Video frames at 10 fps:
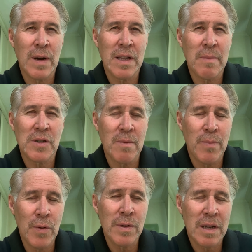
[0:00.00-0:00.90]
the most
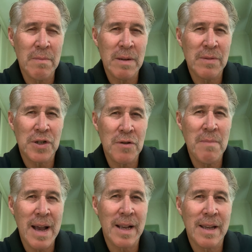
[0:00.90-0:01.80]
important commitments you
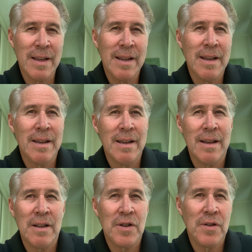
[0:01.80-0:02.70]
make
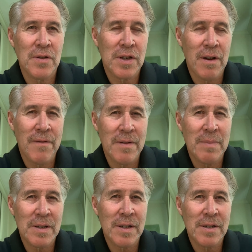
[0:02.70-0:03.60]
to yourself in
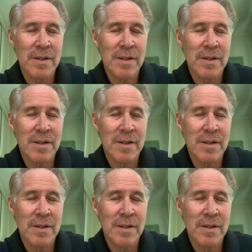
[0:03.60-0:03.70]
business.